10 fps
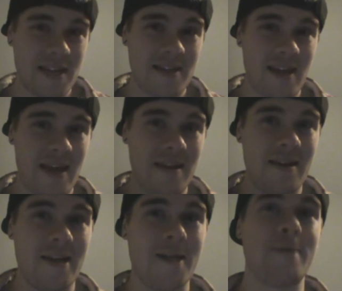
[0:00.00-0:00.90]
out of
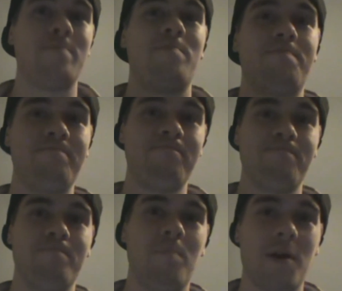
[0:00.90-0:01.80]
10,
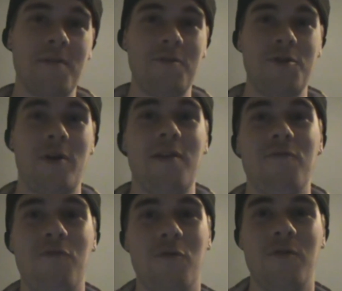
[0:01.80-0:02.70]
bucking the
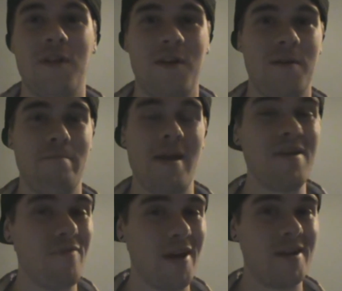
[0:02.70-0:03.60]
trend for the
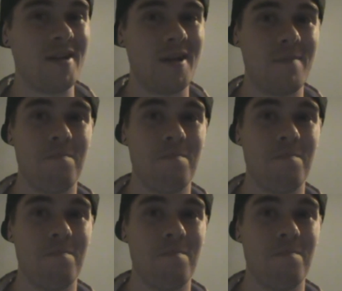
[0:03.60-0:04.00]
main event,